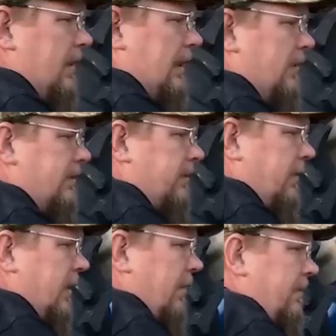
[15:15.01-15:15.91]
I looked
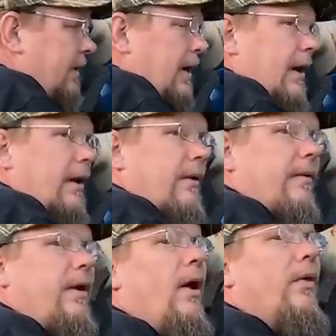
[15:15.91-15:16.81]
them up,
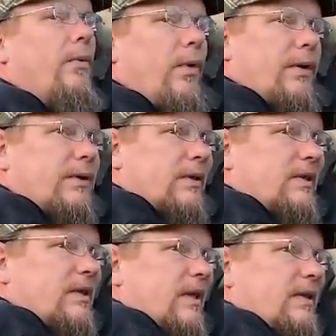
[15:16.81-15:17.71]
and the other one is a
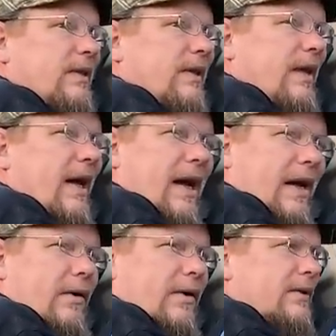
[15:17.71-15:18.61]

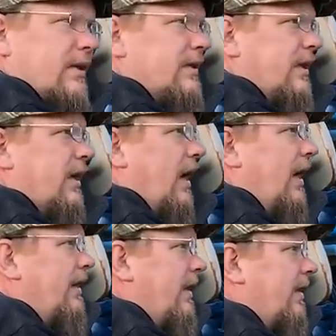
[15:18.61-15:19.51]
68 or a
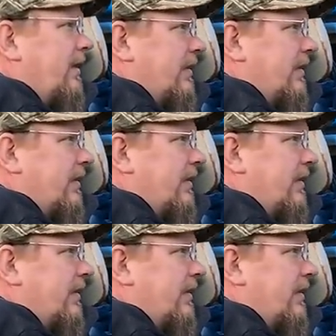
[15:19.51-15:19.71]
69. I